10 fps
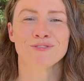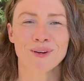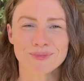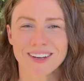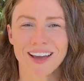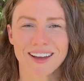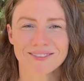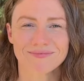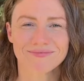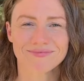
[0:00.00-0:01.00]
from today.
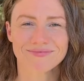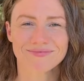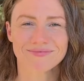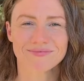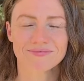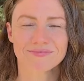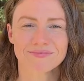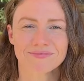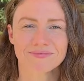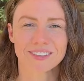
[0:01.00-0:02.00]

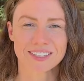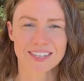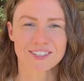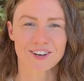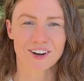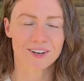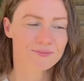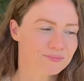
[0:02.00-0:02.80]
Let's get started.